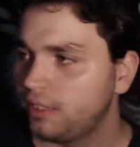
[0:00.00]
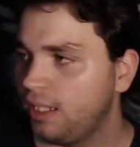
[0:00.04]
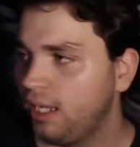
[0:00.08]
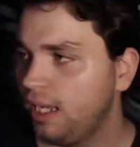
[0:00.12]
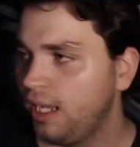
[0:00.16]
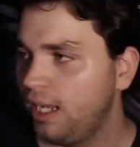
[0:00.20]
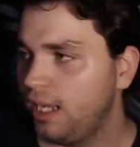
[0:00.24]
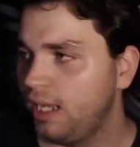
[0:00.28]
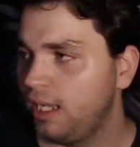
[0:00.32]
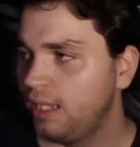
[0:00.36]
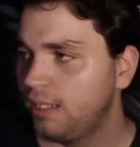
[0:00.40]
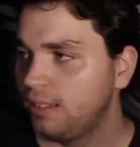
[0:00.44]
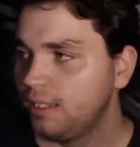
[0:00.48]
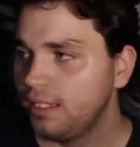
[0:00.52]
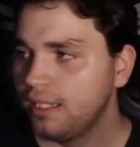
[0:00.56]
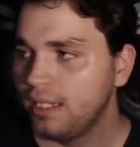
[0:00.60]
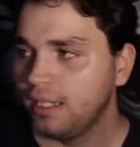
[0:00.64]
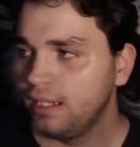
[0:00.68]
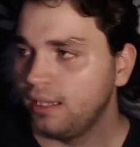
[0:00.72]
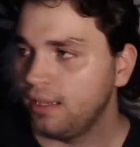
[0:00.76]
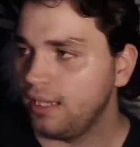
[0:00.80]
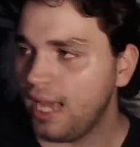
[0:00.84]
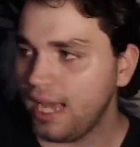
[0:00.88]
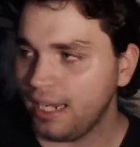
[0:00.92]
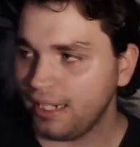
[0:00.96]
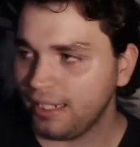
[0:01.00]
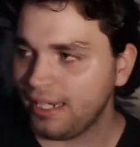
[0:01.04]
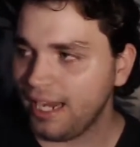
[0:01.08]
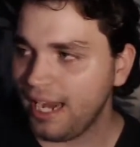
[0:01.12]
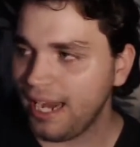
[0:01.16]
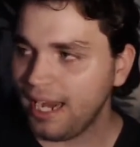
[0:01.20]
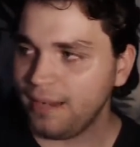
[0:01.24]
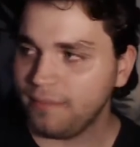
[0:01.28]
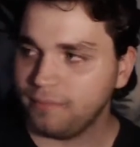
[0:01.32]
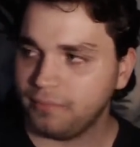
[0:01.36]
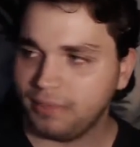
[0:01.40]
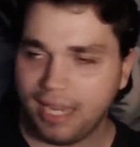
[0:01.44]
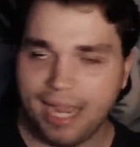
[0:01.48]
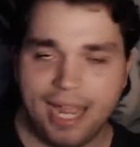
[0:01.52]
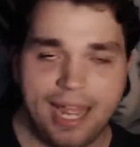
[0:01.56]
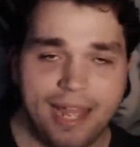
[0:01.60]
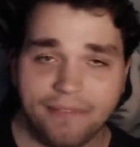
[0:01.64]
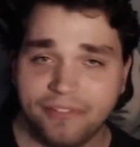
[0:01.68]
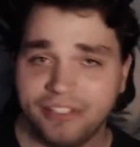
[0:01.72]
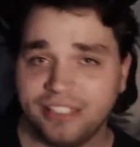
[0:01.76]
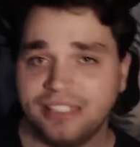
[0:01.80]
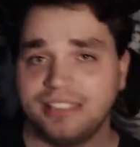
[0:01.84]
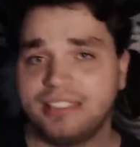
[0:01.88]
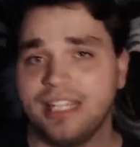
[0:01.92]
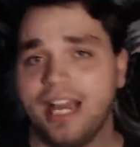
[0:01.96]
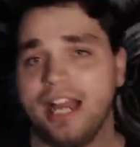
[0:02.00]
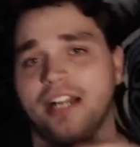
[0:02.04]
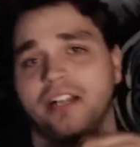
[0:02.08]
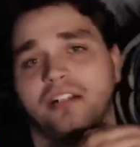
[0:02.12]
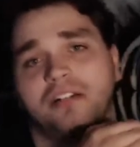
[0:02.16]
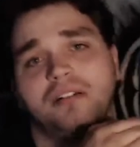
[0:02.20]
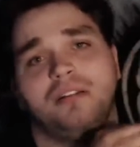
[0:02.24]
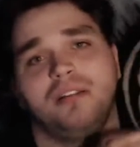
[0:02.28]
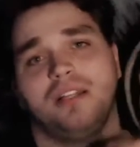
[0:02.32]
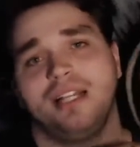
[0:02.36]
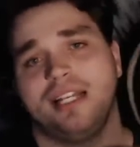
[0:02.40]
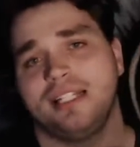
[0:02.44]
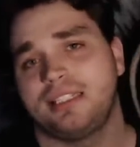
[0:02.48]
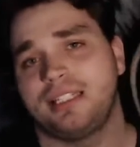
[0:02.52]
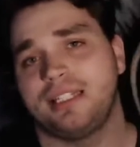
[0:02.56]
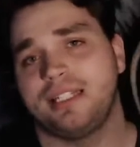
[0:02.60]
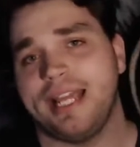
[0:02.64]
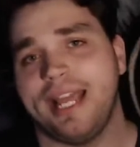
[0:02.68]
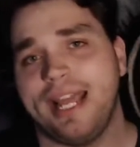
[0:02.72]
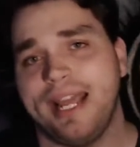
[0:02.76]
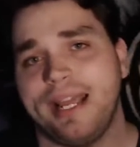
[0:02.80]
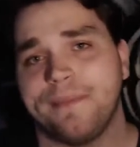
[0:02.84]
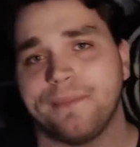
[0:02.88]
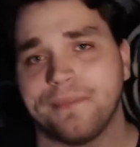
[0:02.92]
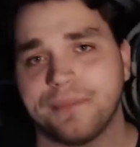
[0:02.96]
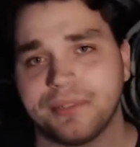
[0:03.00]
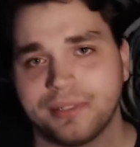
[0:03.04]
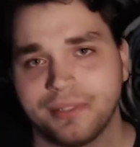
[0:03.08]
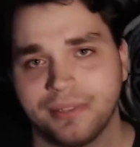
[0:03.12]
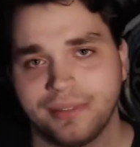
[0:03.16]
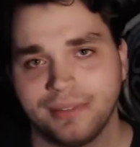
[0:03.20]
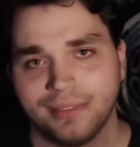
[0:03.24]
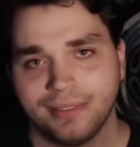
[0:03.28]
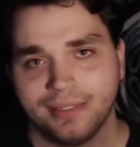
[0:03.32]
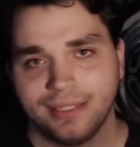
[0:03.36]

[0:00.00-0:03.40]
A lot of games. I have an entire list of games.